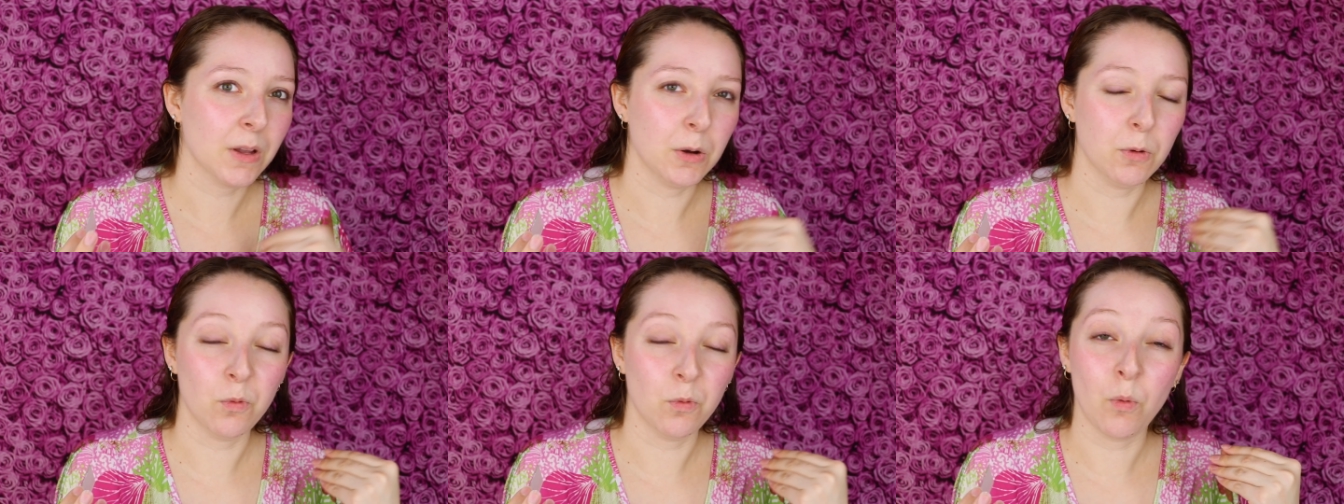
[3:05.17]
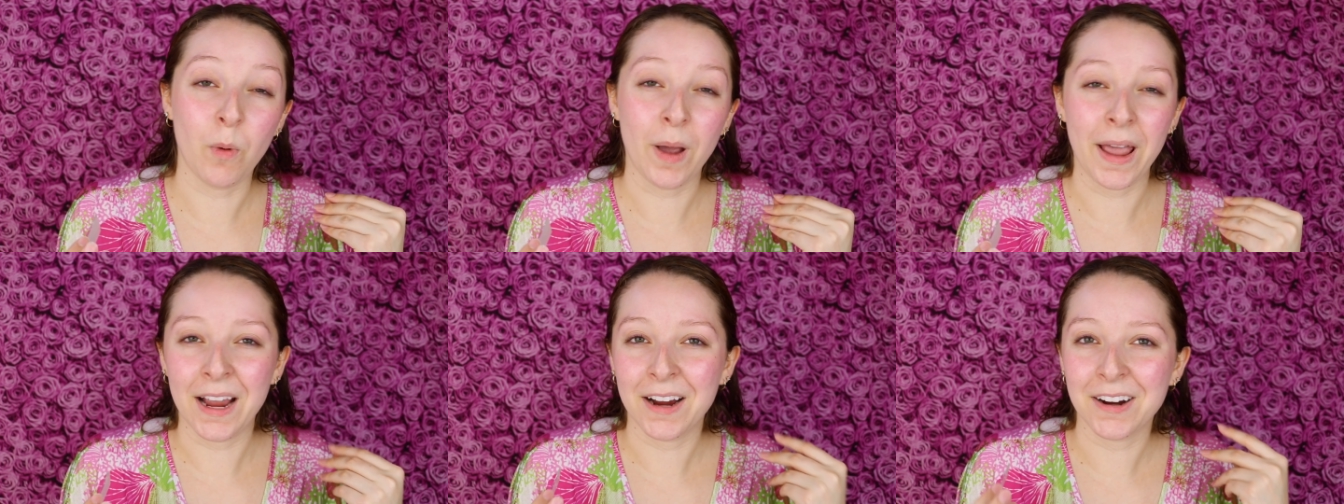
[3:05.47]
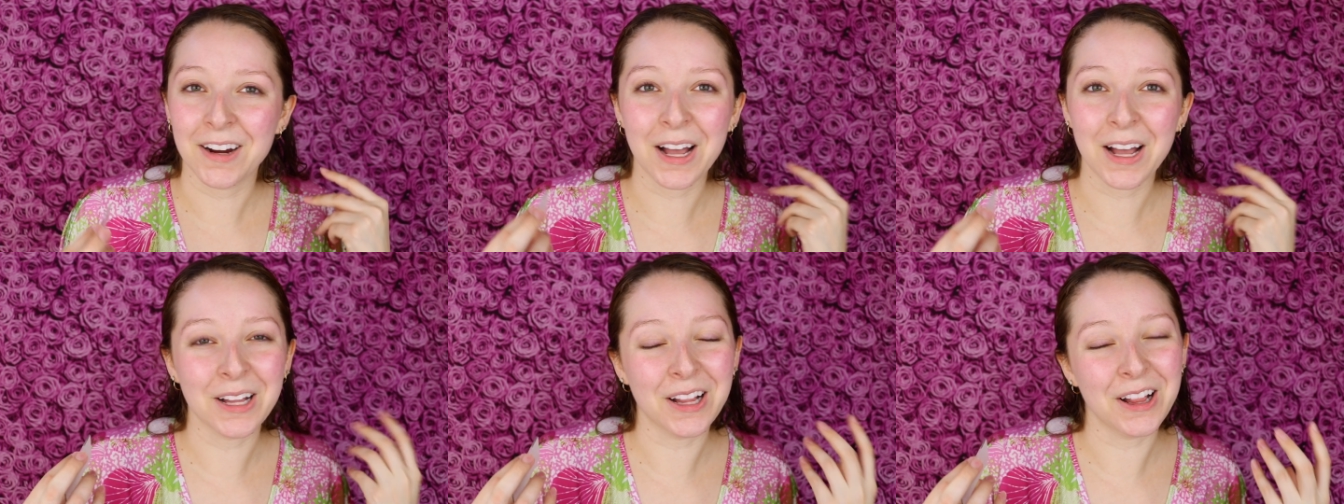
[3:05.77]

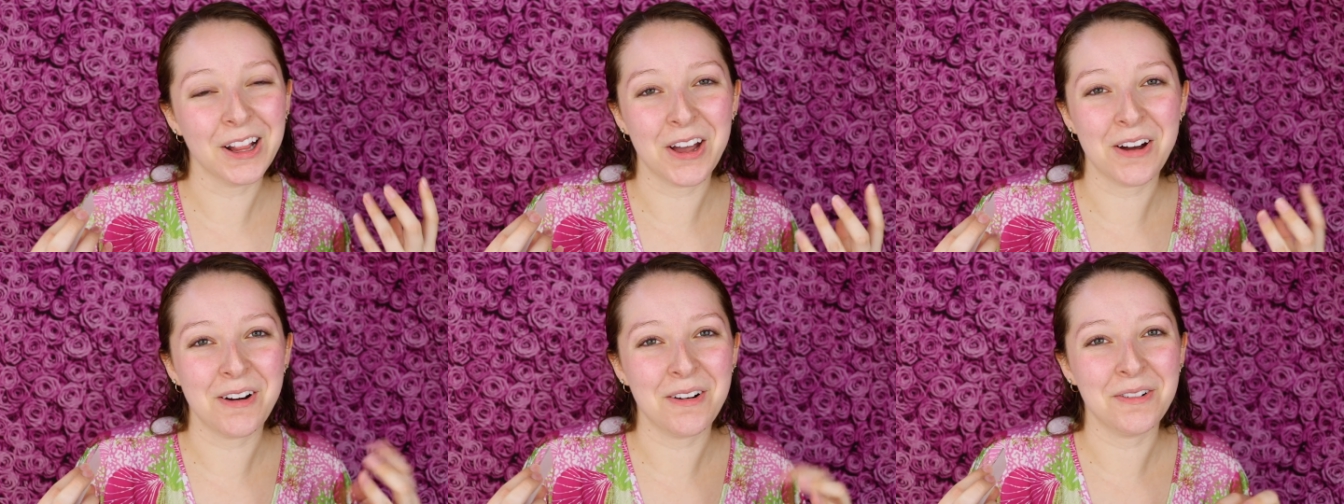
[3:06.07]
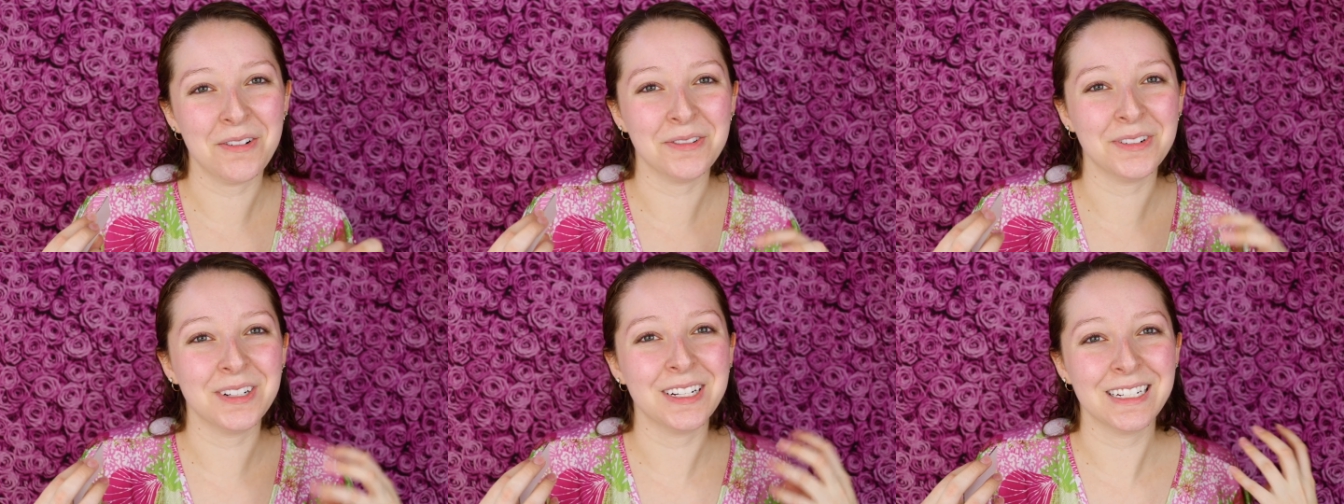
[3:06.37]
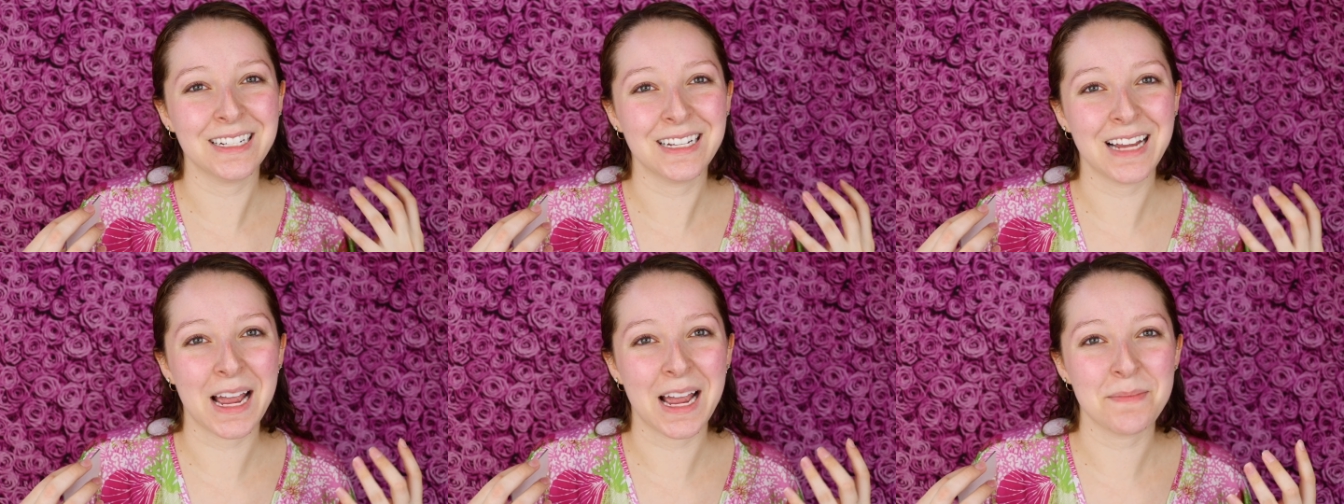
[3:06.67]
wear
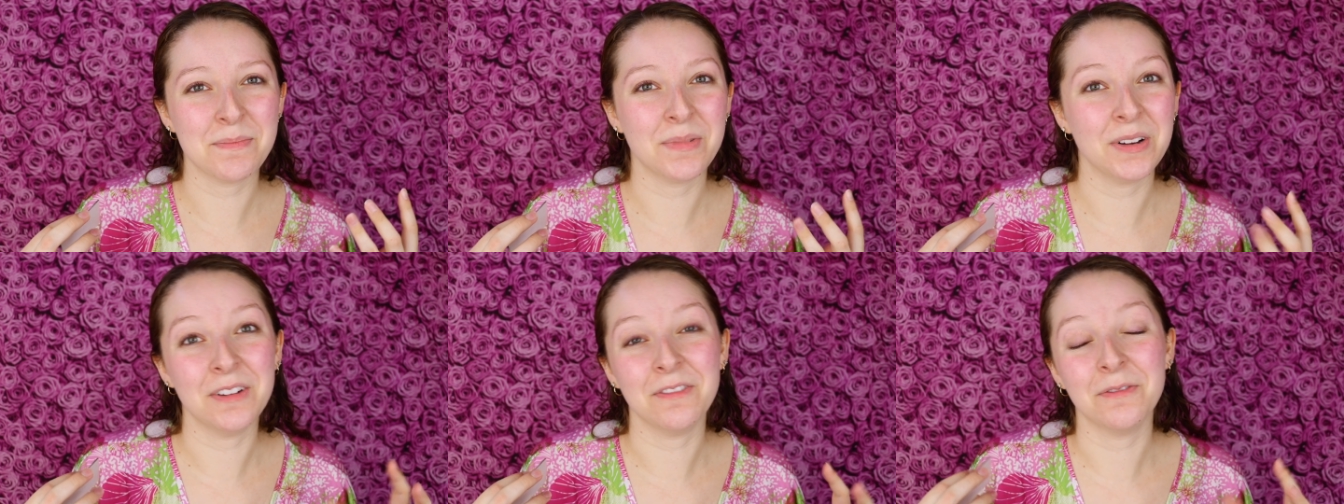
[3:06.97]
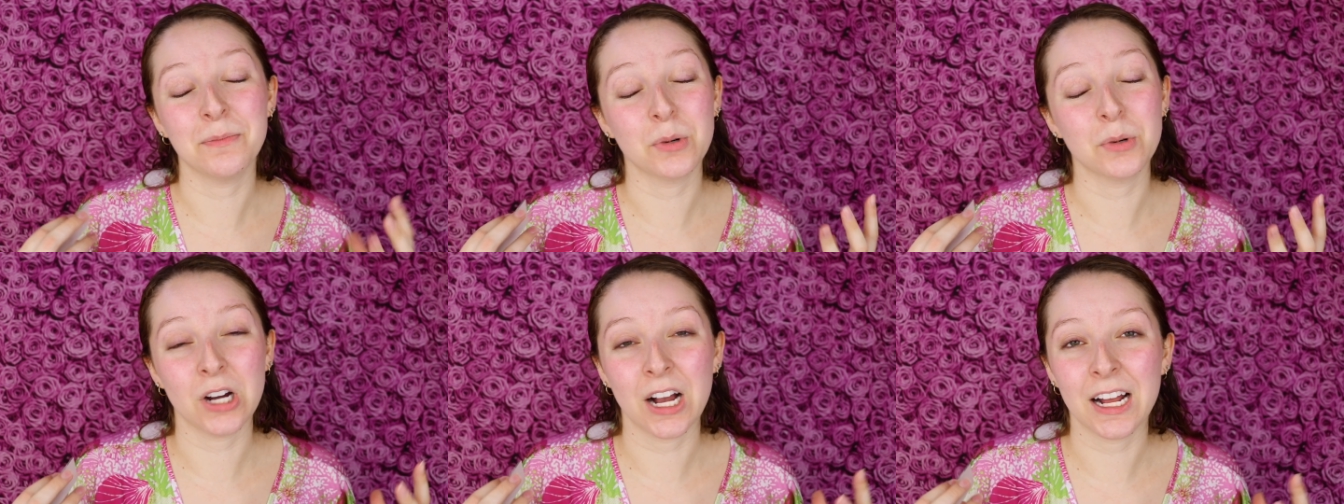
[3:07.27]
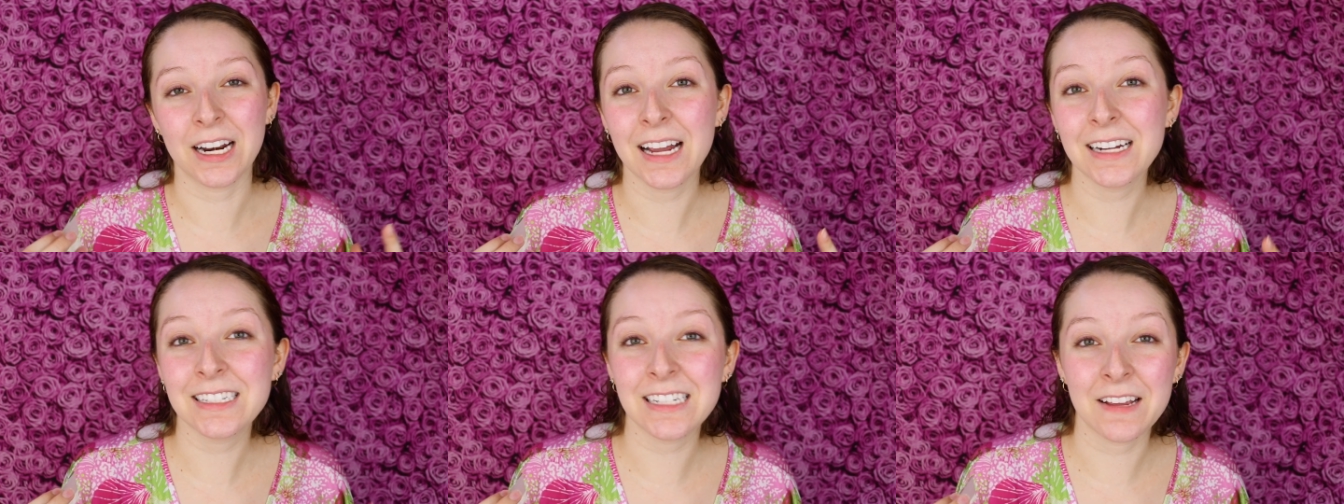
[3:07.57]
alone type of
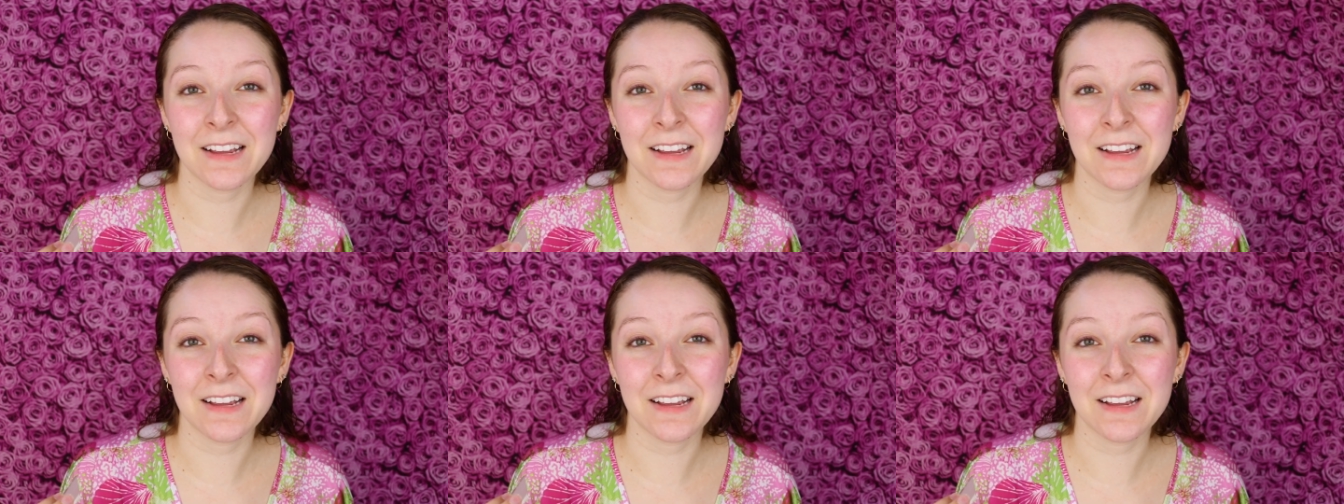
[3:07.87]
product